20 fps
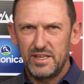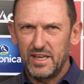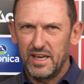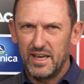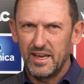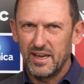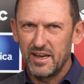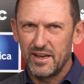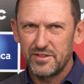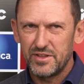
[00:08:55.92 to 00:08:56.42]

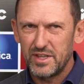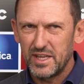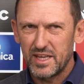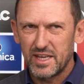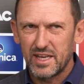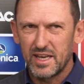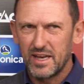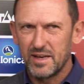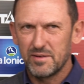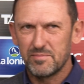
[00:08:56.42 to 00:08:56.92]
Yeah. I
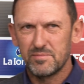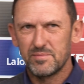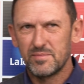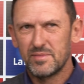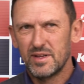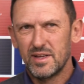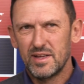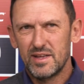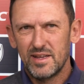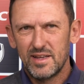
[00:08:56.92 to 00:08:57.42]
think
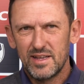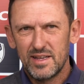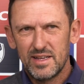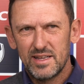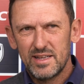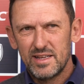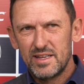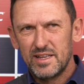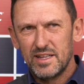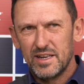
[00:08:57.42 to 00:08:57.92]

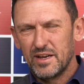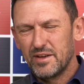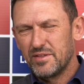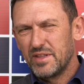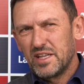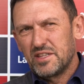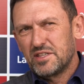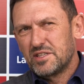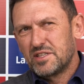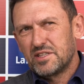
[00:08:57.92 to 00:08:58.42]

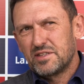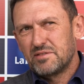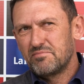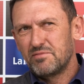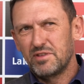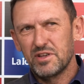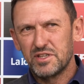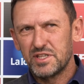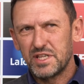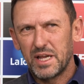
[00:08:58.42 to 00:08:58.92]
that's
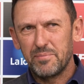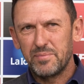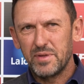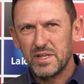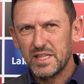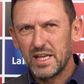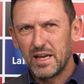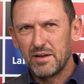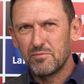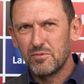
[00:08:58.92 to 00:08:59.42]
just
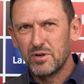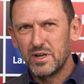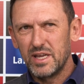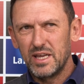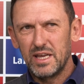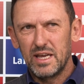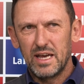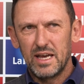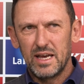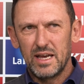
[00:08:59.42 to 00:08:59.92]
something that
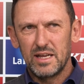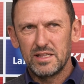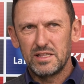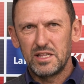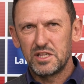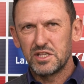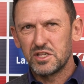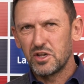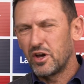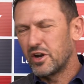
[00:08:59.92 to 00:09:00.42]
we
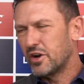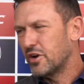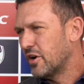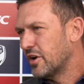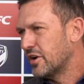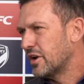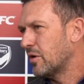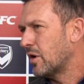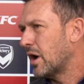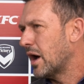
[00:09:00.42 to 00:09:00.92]
decided
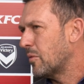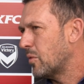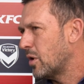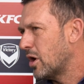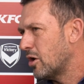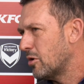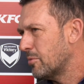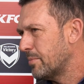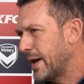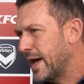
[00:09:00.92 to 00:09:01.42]
on a
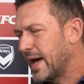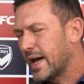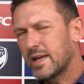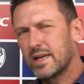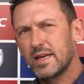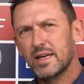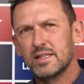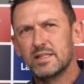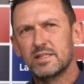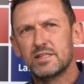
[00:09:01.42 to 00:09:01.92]
while
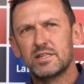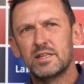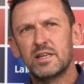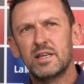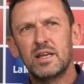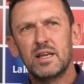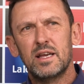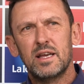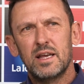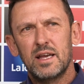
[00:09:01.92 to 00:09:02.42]
back, and
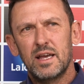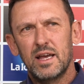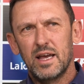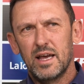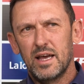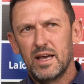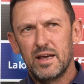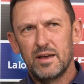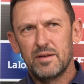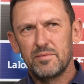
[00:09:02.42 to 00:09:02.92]

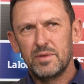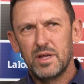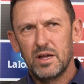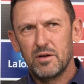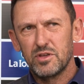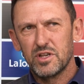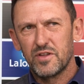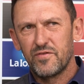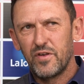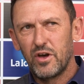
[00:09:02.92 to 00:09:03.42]

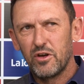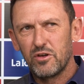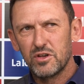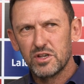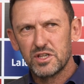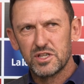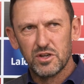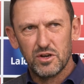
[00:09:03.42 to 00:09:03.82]
just focus